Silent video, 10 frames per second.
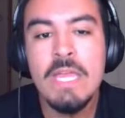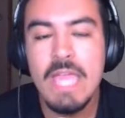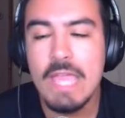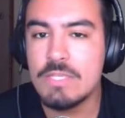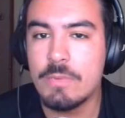
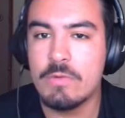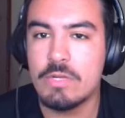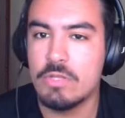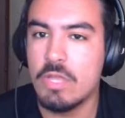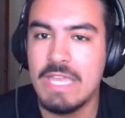And so when
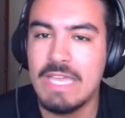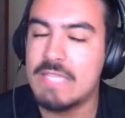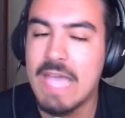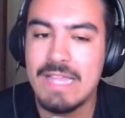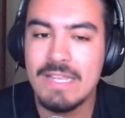you're looking at
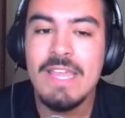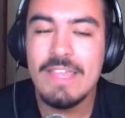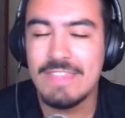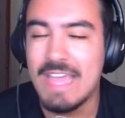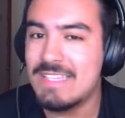that
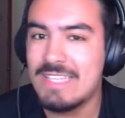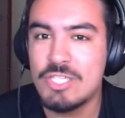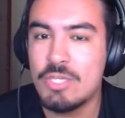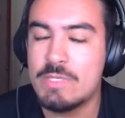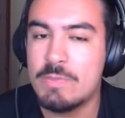
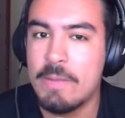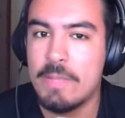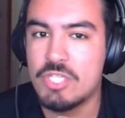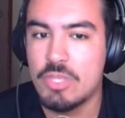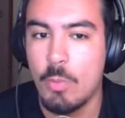issue is pretty
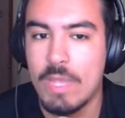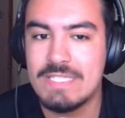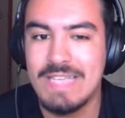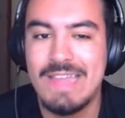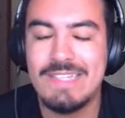much to the wayside.